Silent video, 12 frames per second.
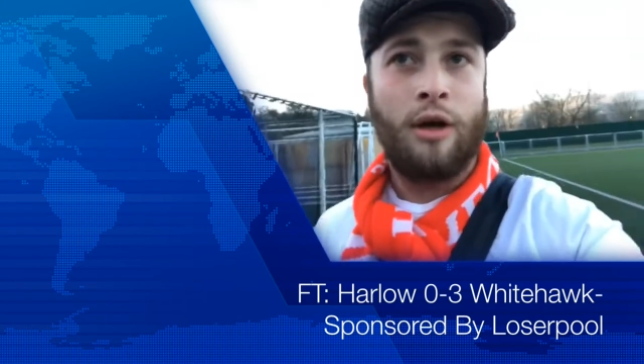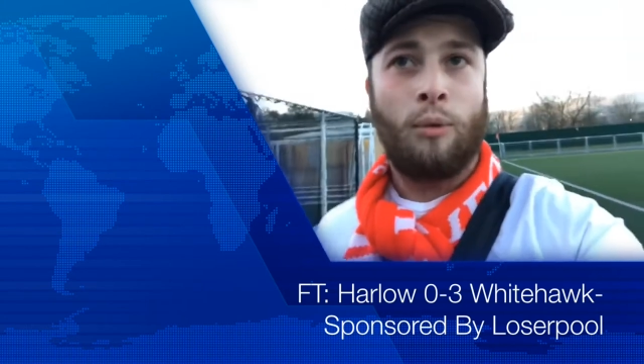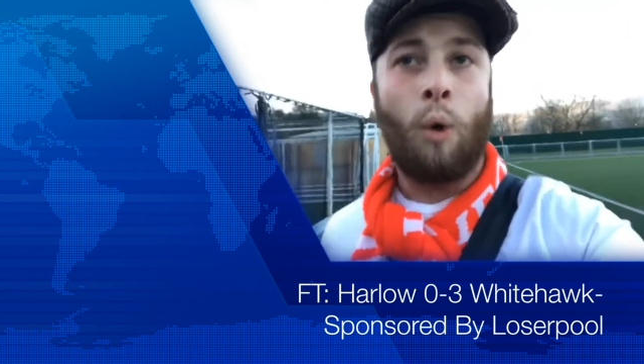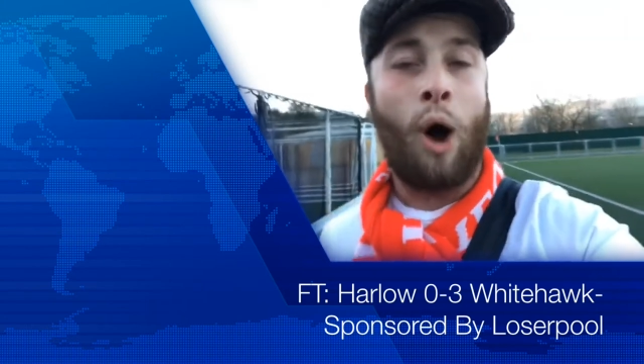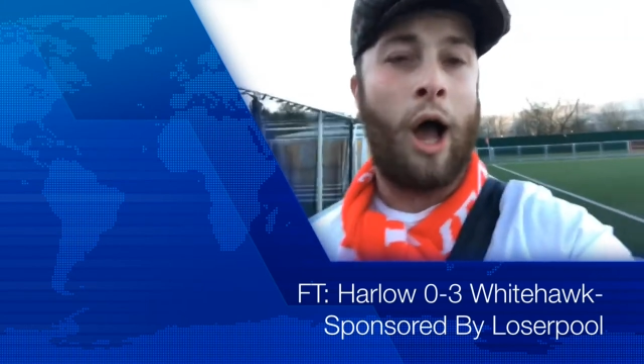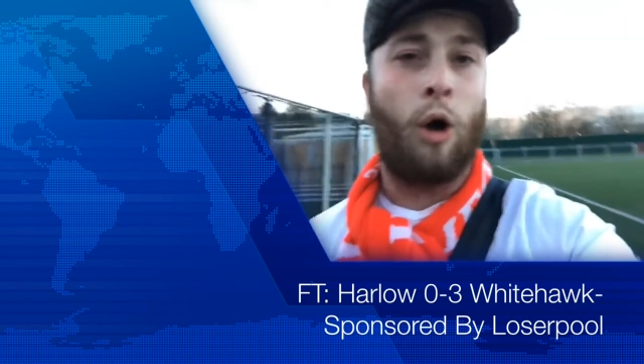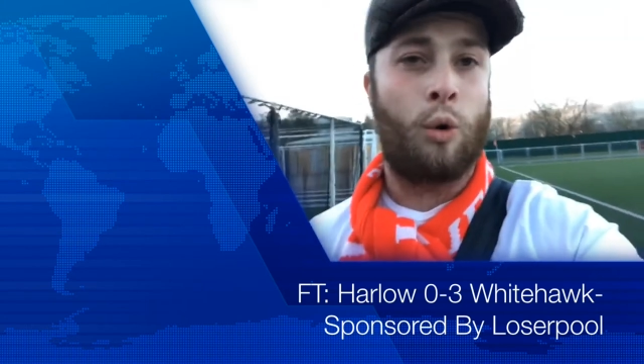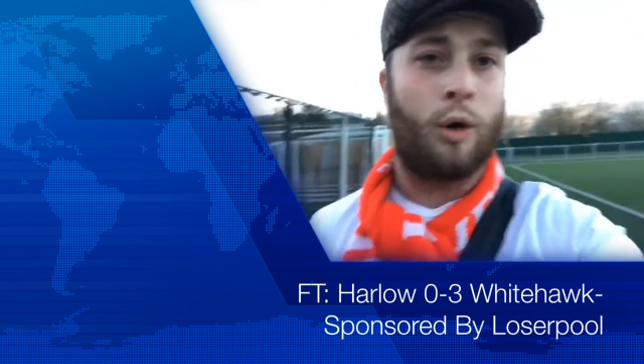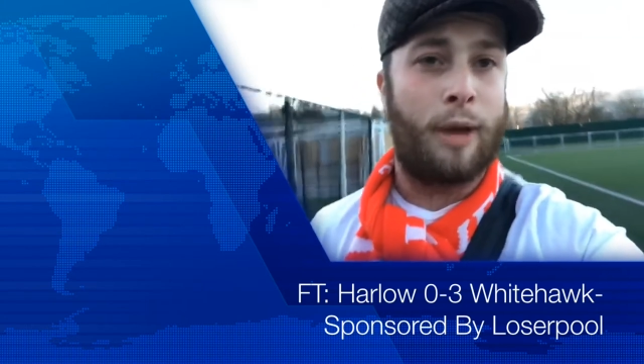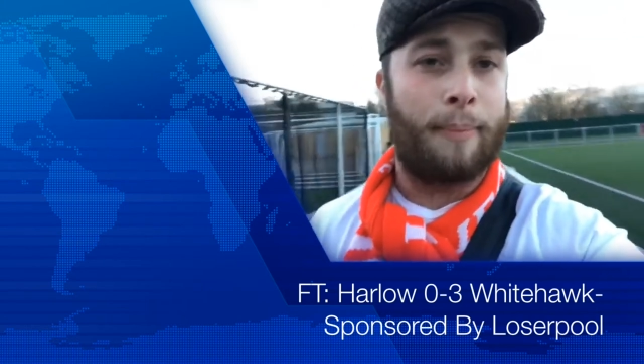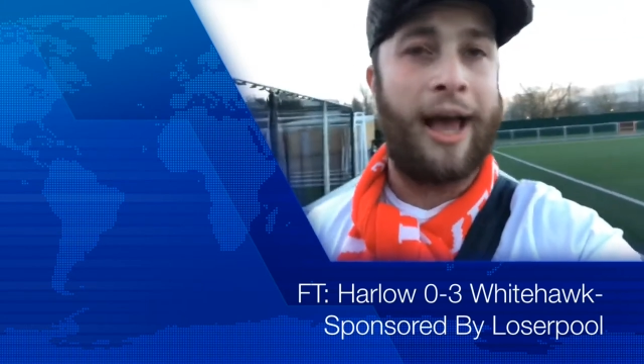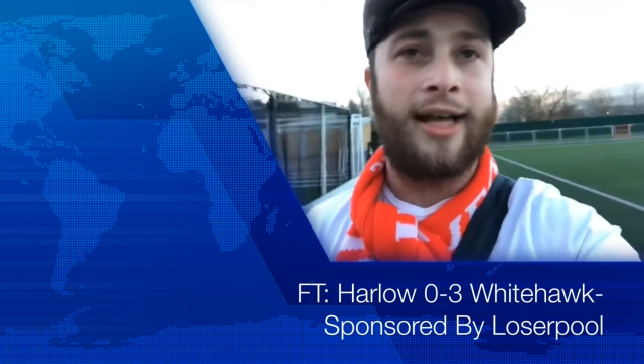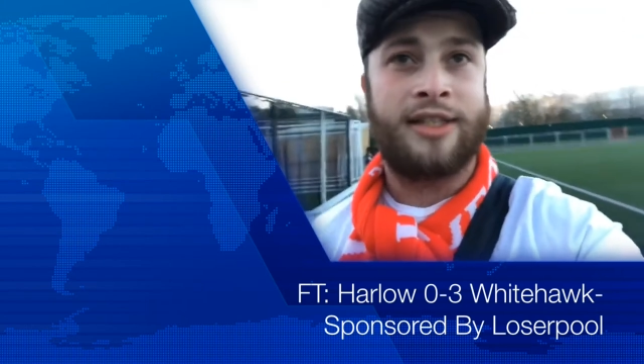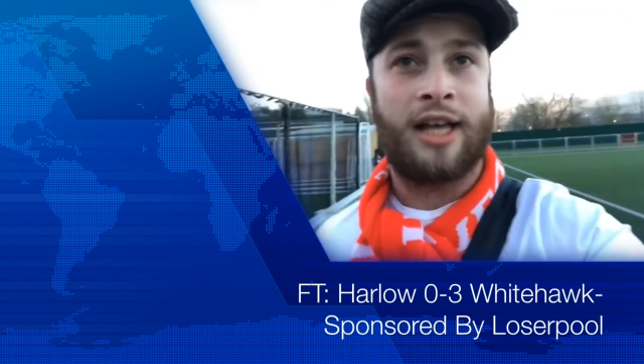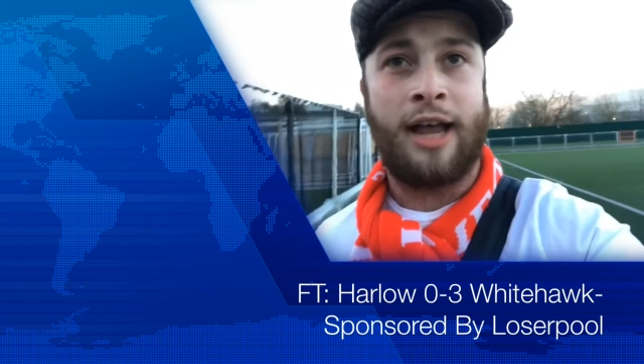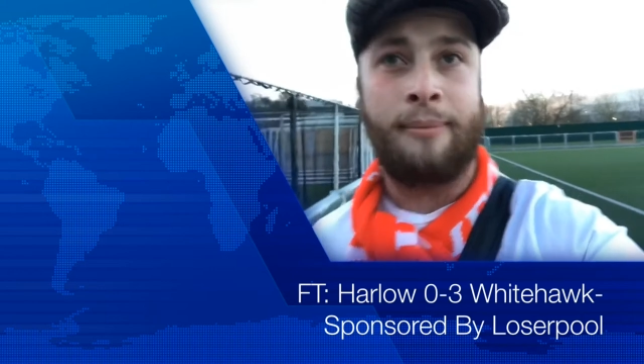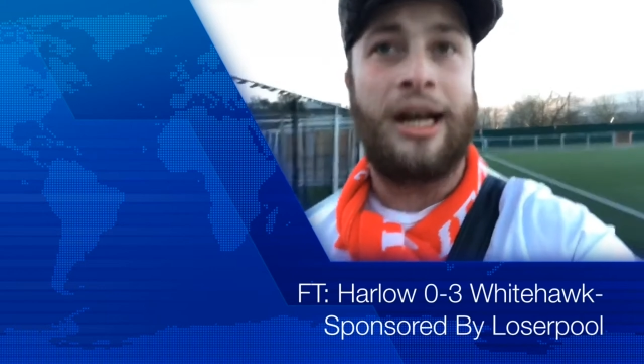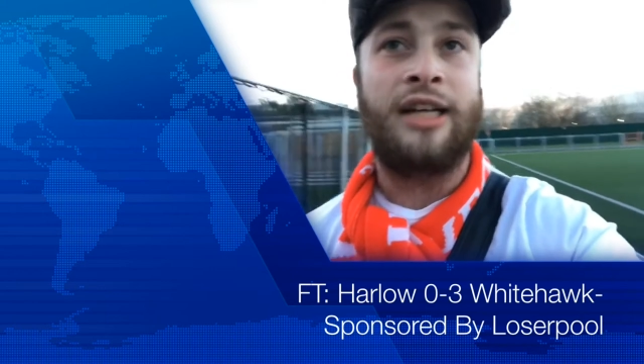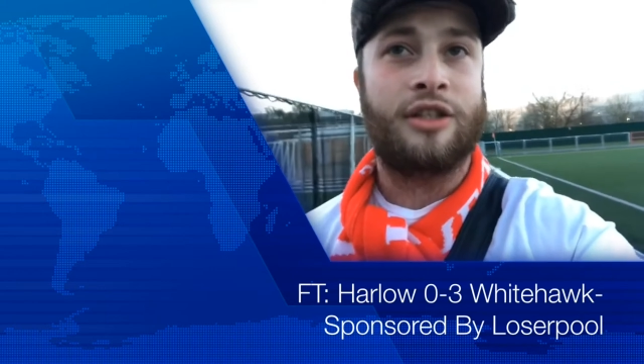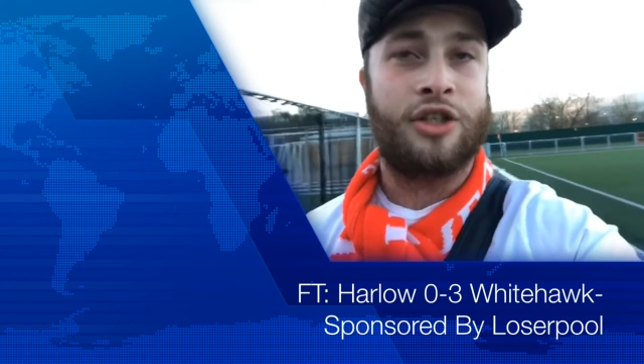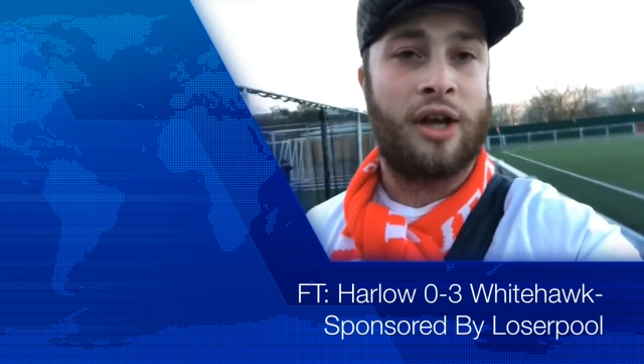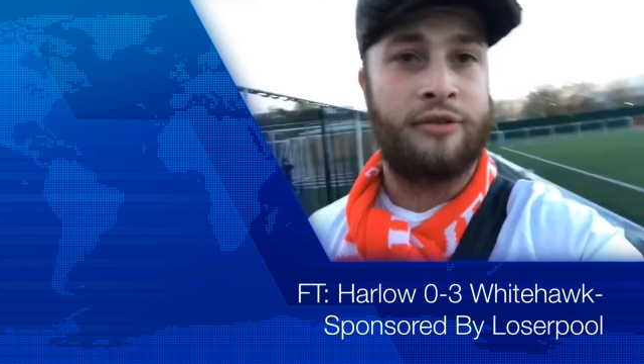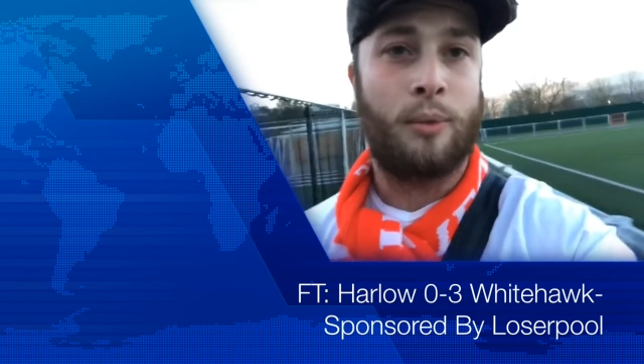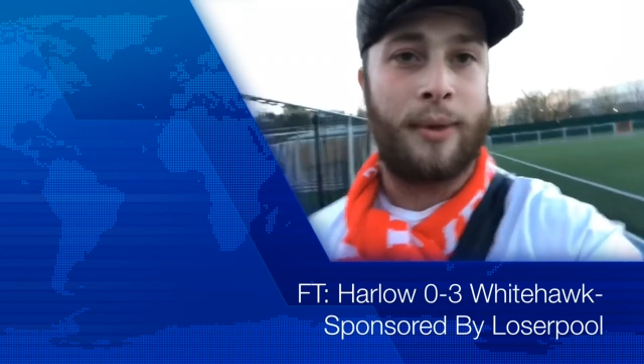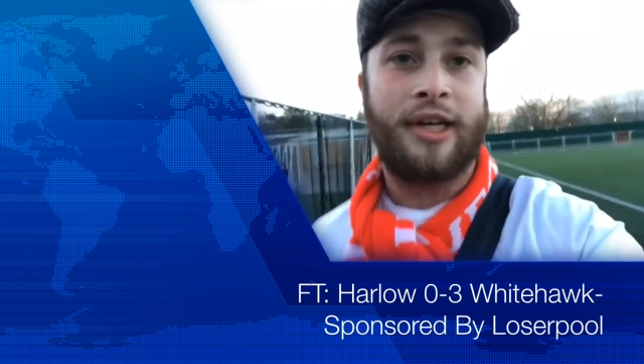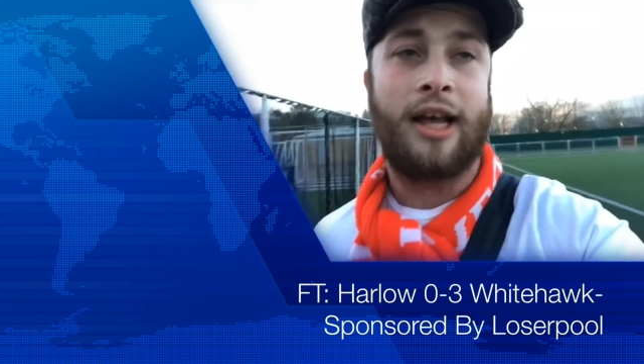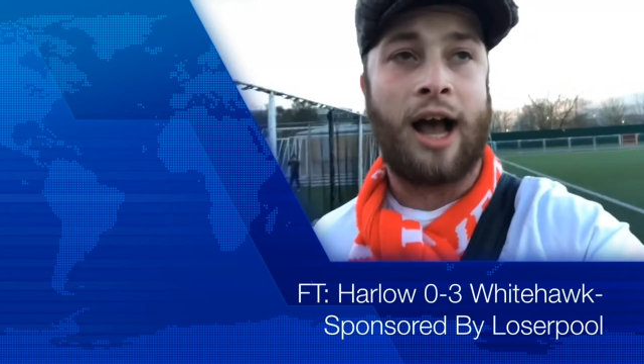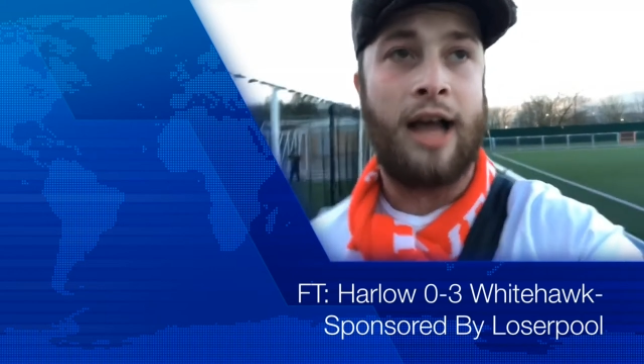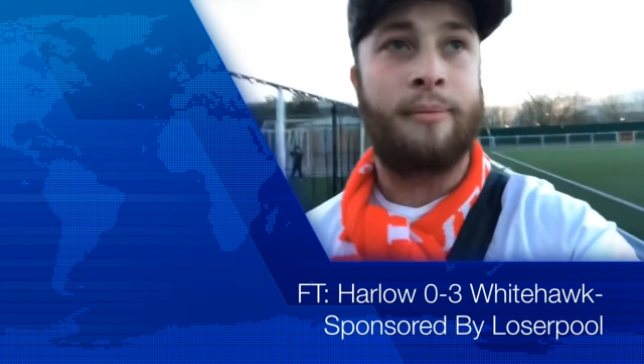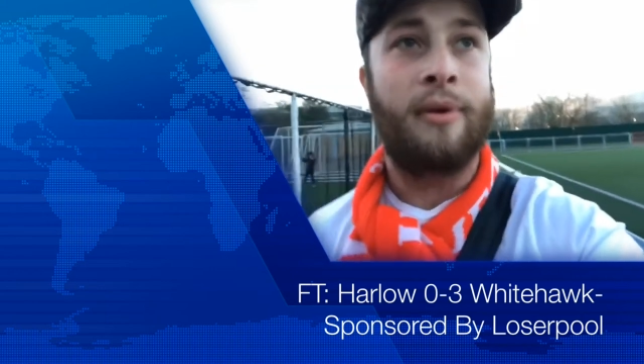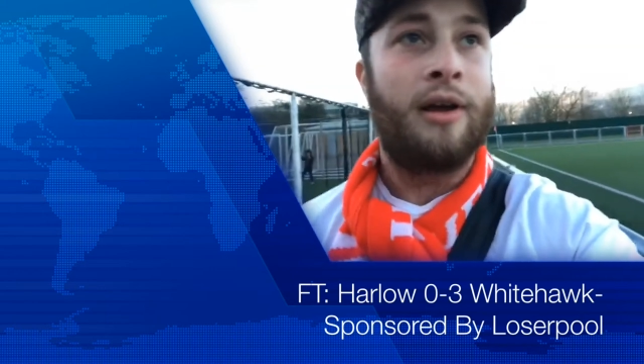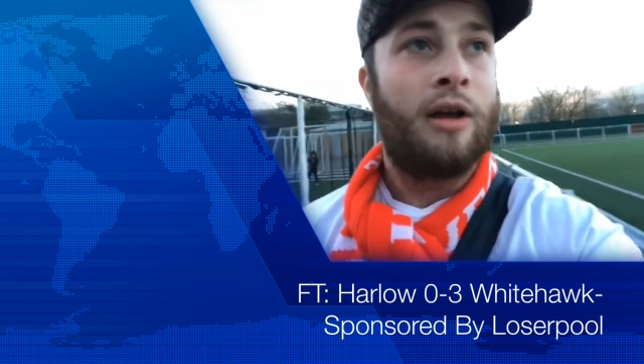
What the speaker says: Whitehawk were a better team and they deserve to win the game.